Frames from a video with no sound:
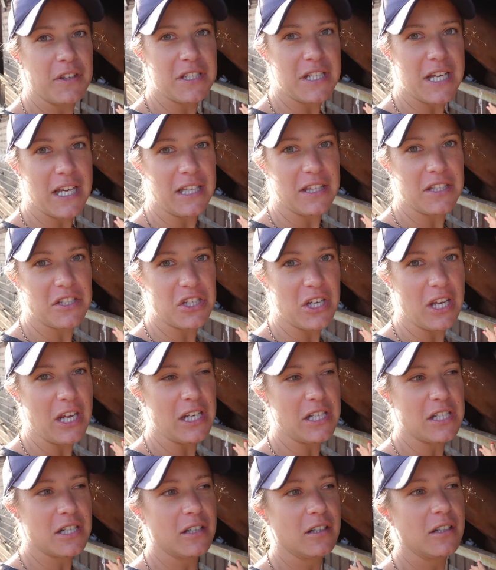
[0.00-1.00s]
the day in the
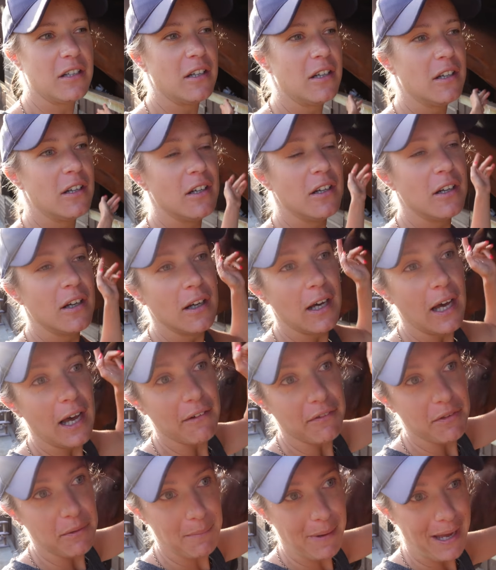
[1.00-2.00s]
shade,
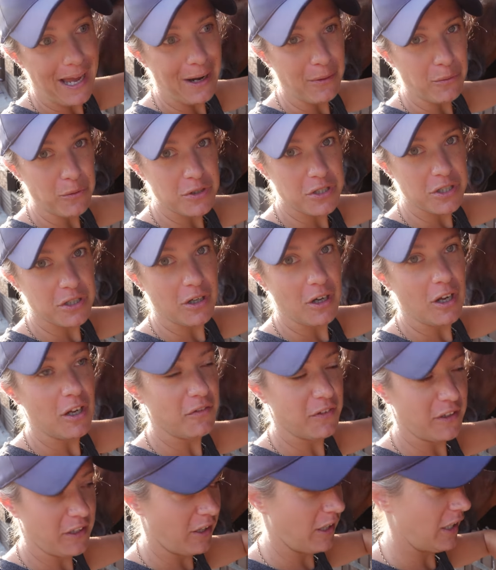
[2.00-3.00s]
have them out
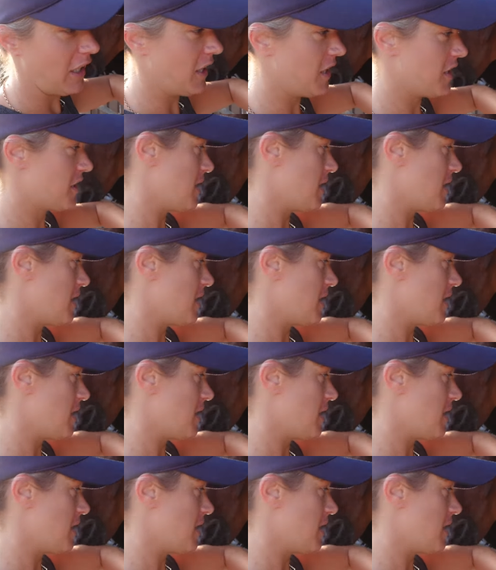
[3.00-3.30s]
overnight in the